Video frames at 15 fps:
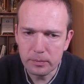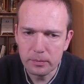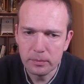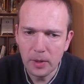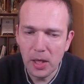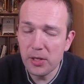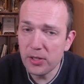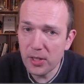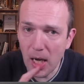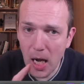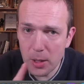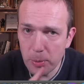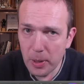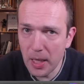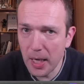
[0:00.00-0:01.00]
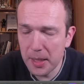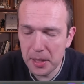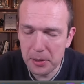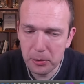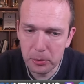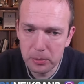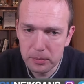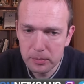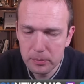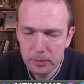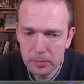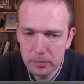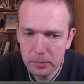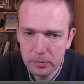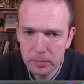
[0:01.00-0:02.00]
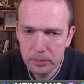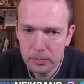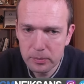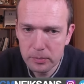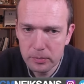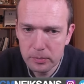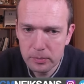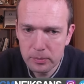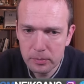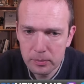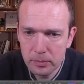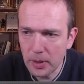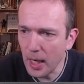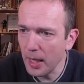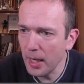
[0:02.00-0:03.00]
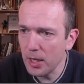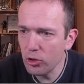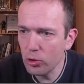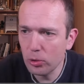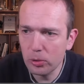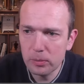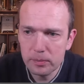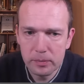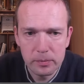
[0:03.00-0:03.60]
He starts with knight e2, knight h2,